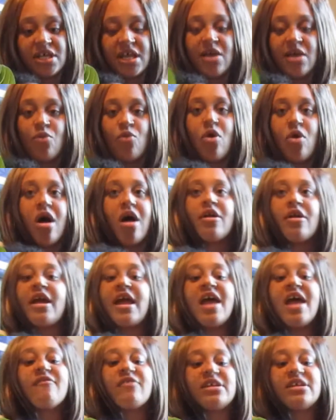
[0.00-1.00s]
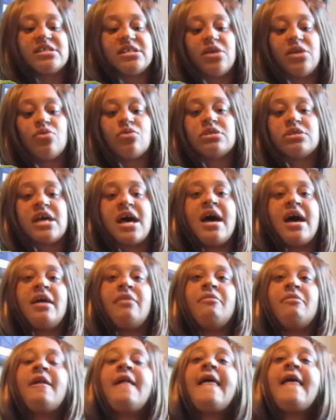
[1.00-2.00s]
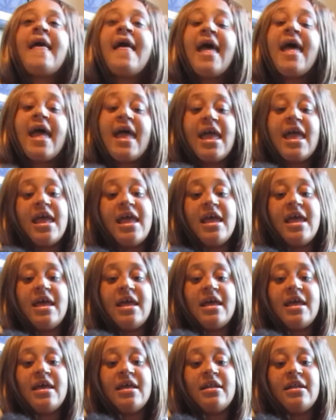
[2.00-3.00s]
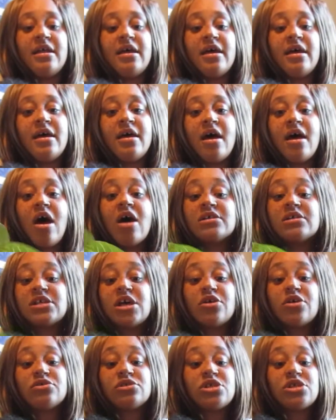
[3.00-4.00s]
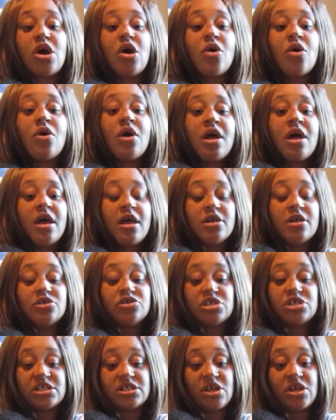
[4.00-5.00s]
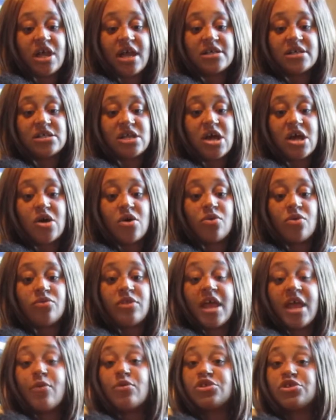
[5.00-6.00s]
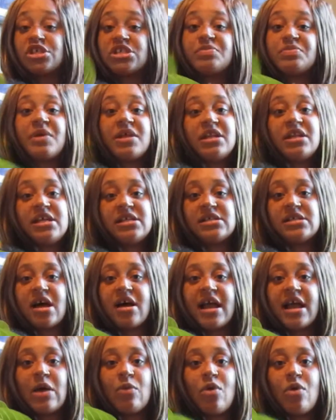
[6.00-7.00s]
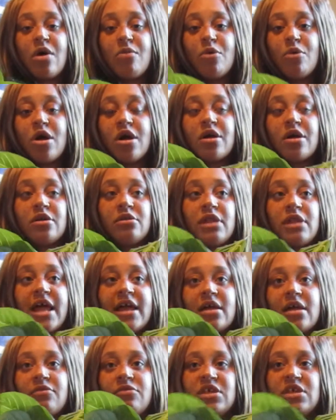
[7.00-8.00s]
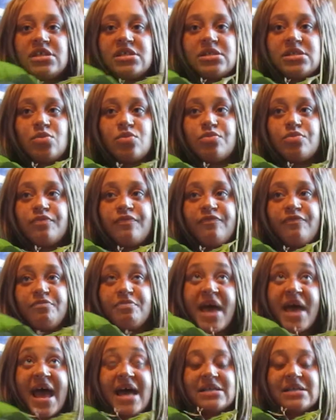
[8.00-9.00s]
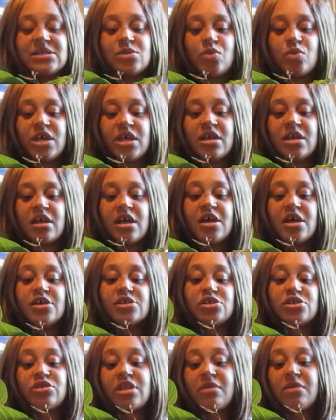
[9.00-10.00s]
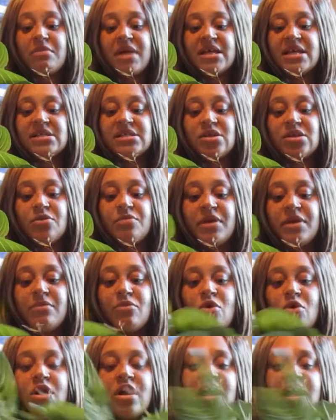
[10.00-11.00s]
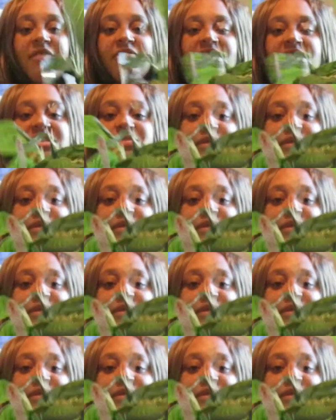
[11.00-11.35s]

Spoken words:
in water every single time. And also, so just so you guys know, they were just putting these out at Walmart like this past week, so there may still be more. And this